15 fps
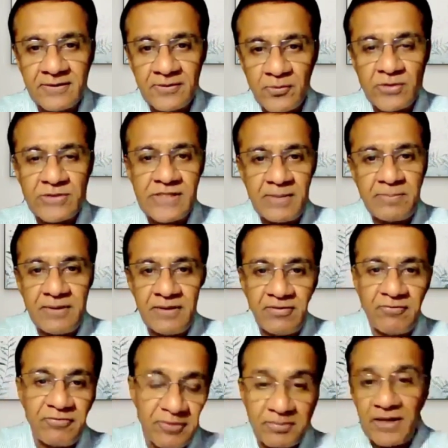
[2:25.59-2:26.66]
what's happening
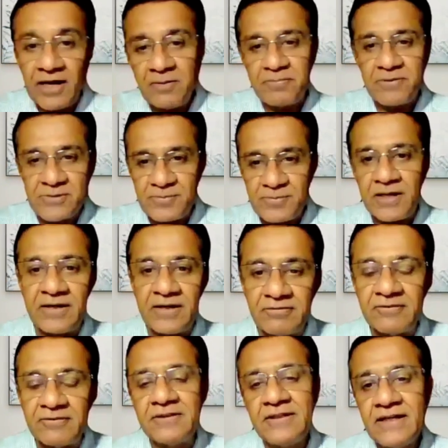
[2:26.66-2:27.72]
from that perspective
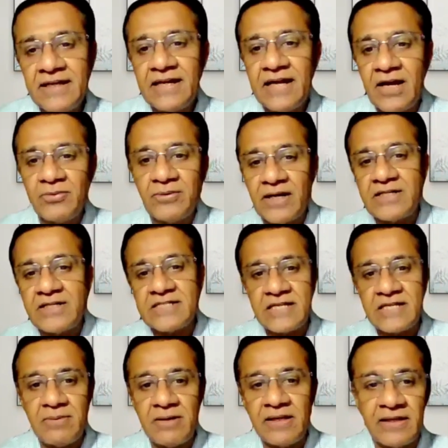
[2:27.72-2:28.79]
and how that is
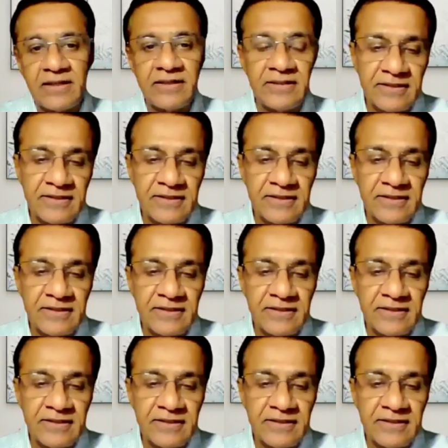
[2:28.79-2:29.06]
enabling